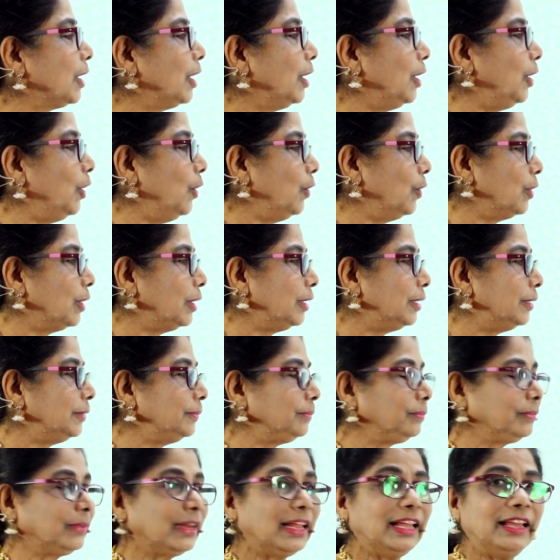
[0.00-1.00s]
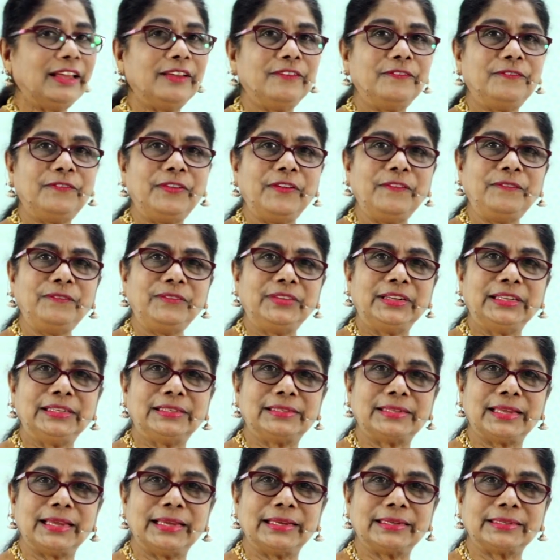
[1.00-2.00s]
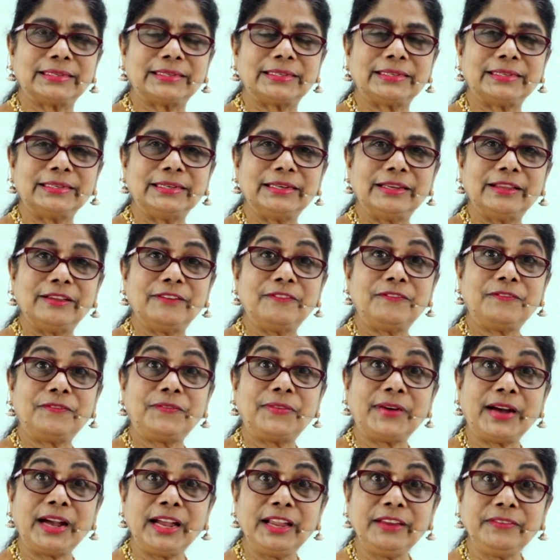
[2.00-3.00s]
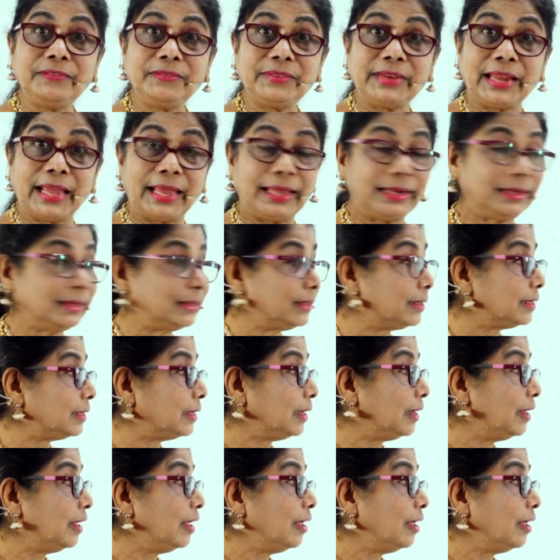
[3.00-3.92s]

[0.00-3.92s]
Look, 56, 5 tens,